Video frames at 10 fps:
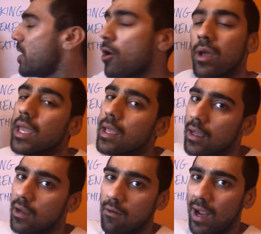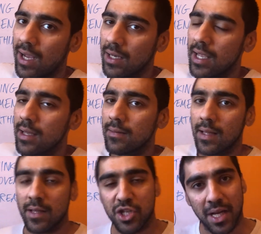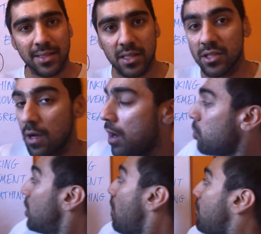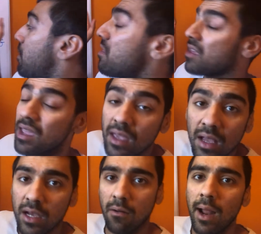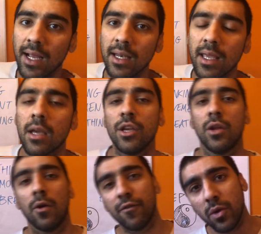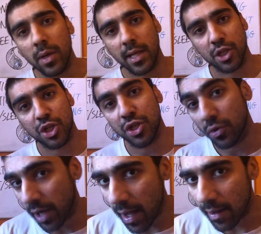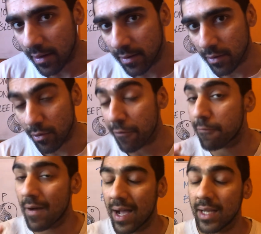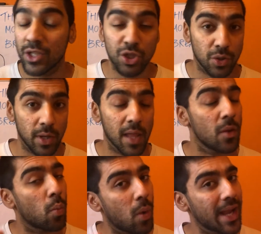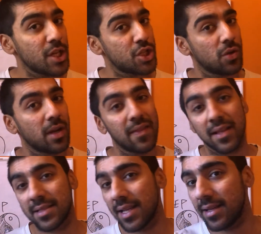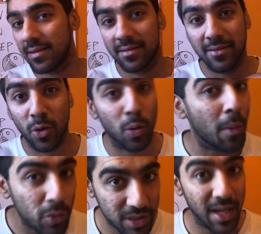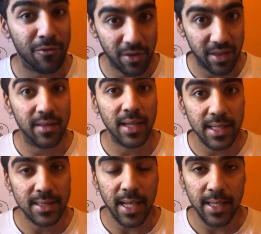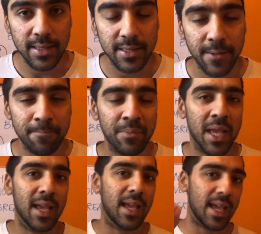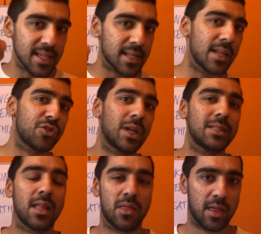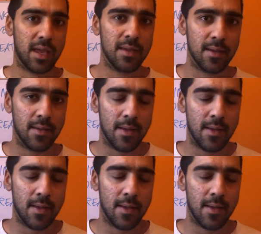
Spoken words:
we're not eating correctly, then the chances are we're not thinking correctly. You know, if you eat sugar, refined sugar, the white sugar that's in almost everything these days, here's an interesting thing.